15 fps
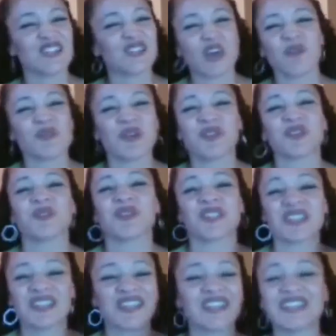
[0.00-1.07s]
to use that word though, because
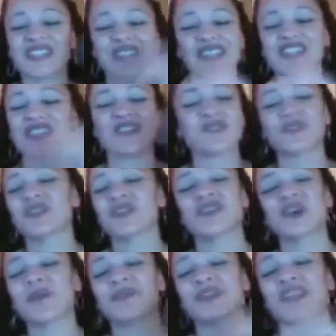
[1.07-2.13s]
it's a whole other
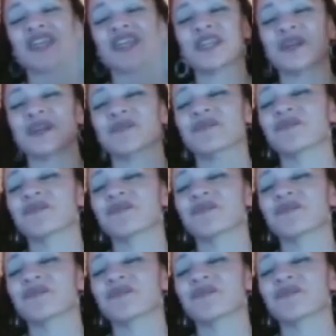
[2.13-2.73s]
topic. Anyway,